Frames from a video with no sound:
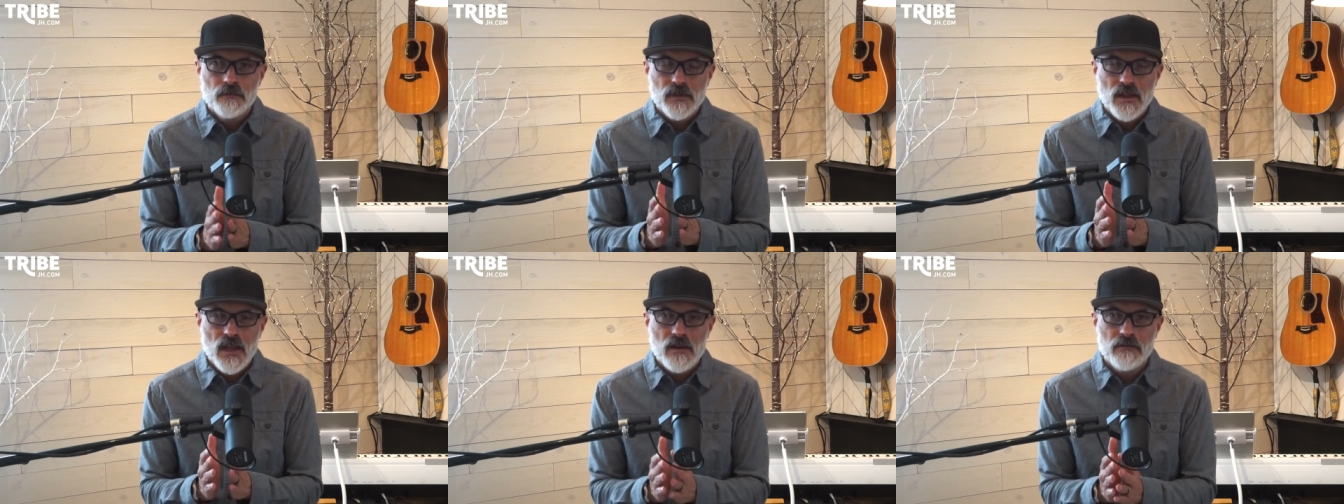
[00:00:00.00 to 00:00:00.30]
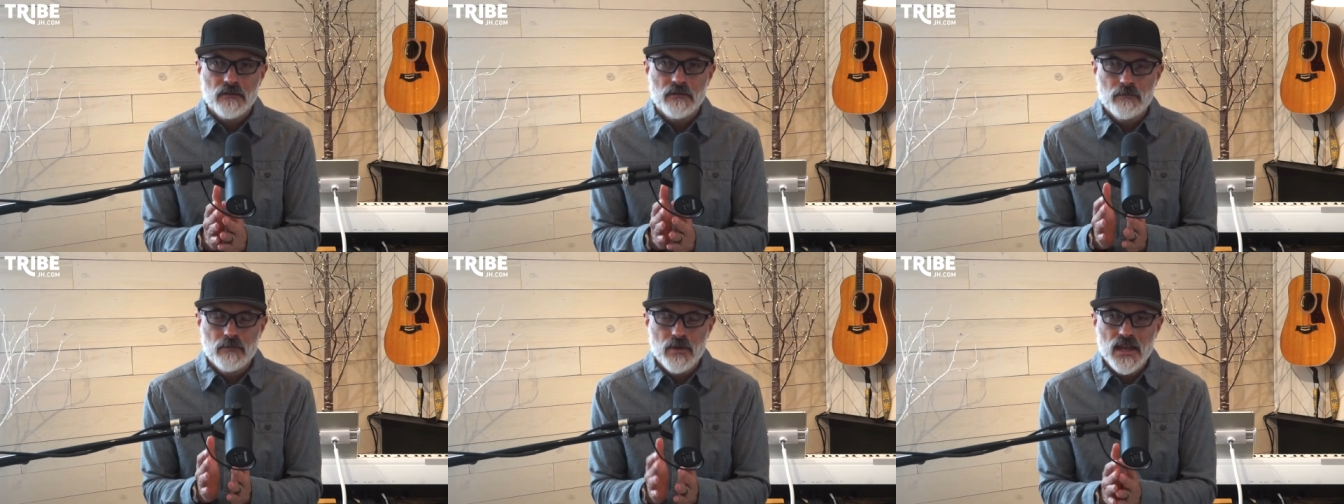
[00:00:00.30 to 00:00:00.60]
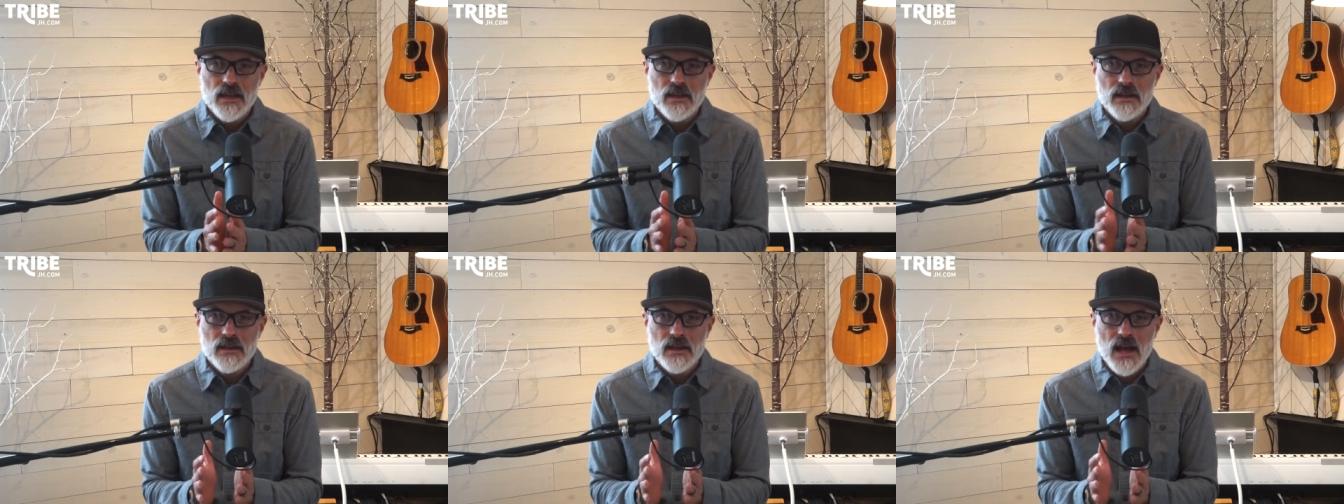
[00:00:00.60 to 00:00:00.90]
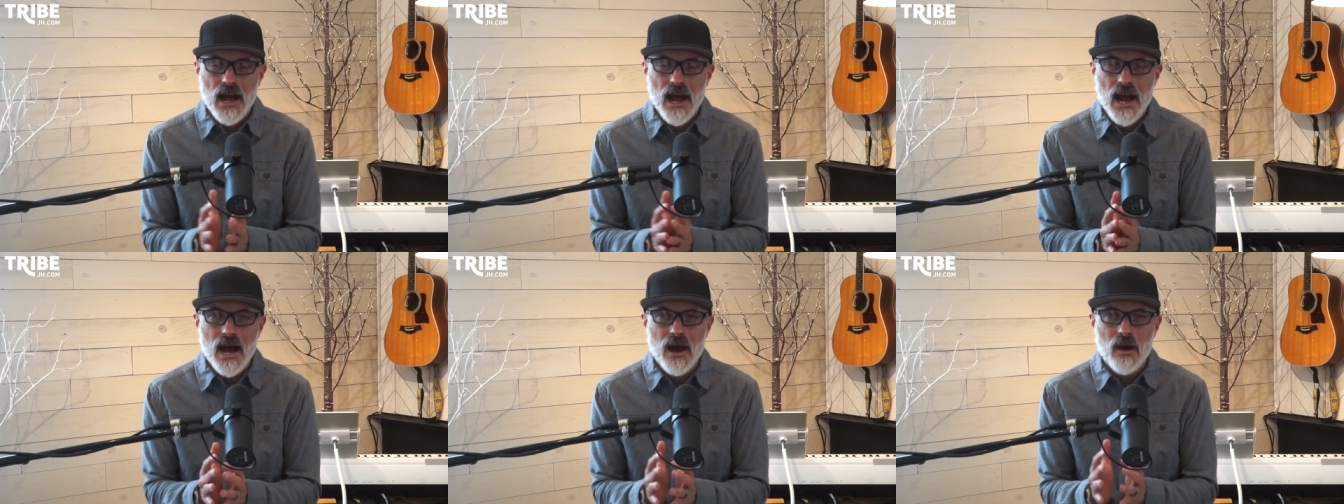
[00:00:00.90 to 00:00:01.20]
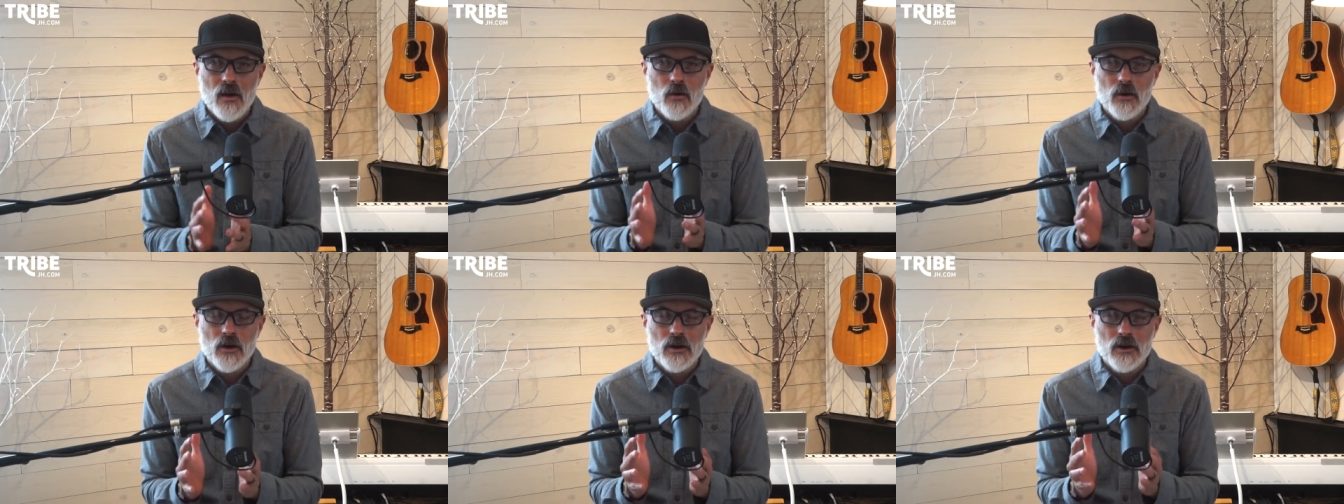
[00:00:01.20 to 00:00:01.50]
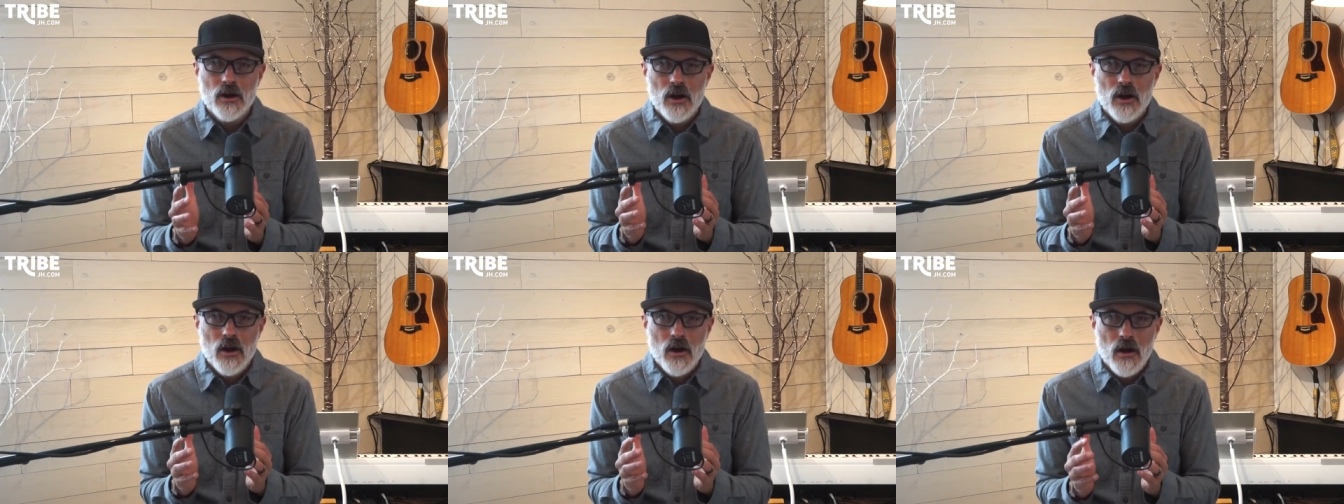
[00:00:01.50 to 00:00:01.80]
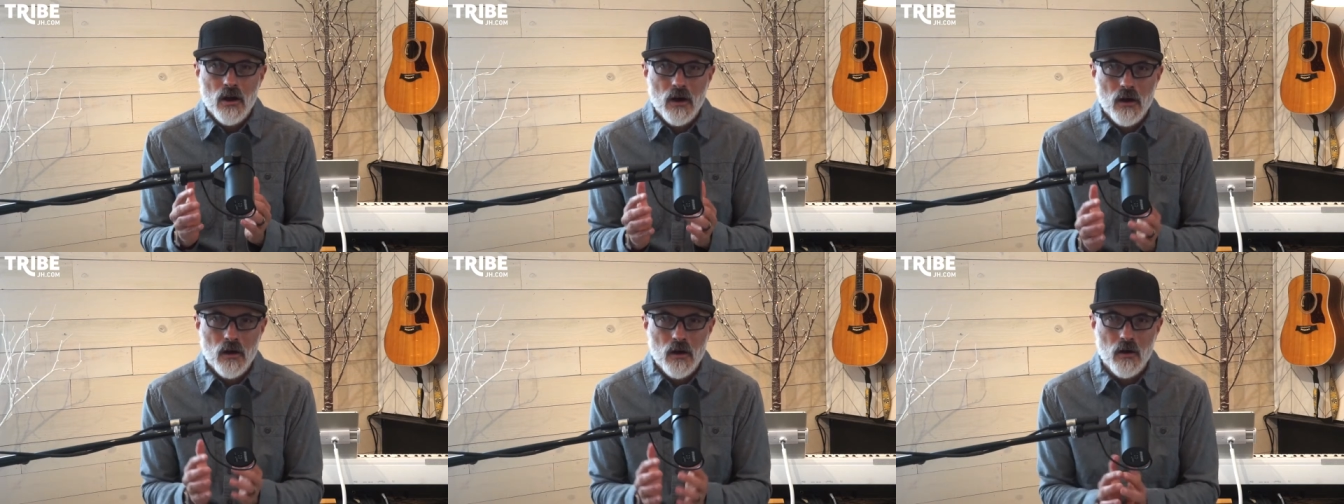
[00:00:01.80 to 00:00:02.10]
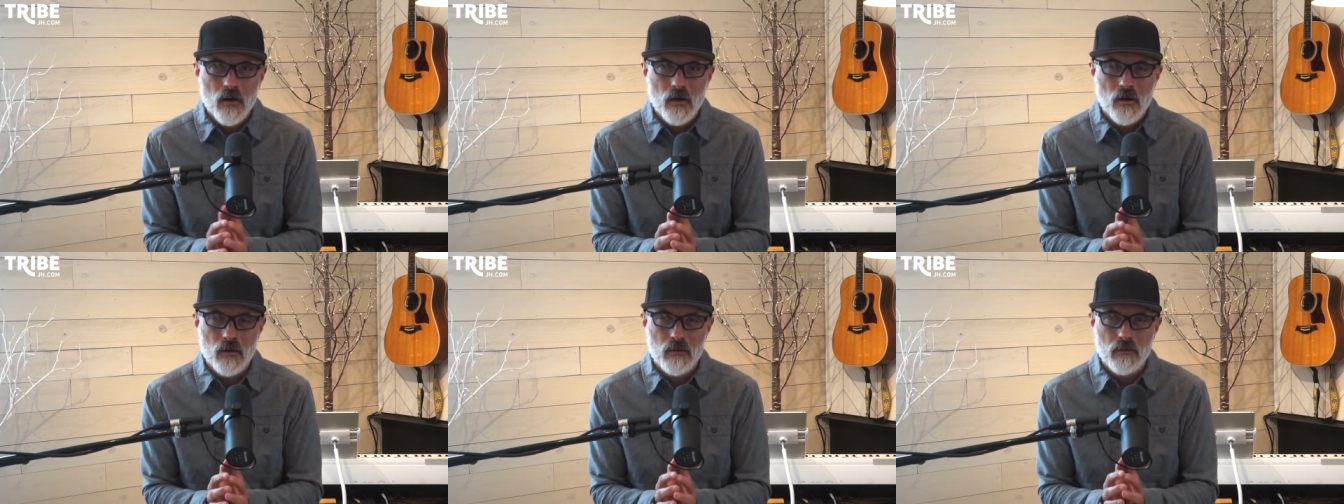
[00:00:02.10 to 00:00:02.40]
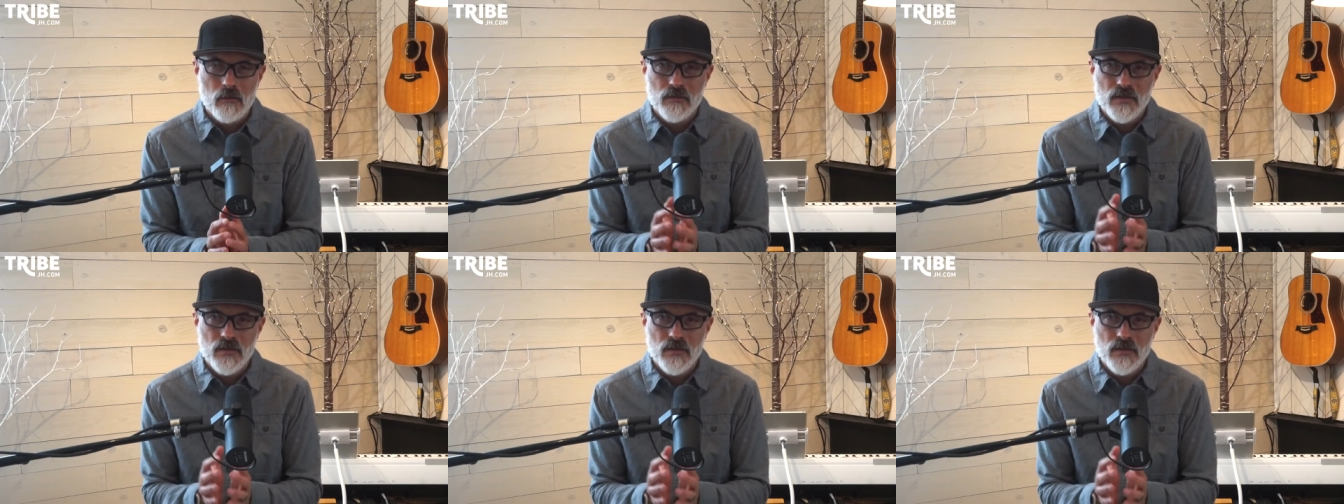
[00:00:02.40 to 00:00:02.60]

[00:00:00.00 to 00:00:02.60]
have been our home,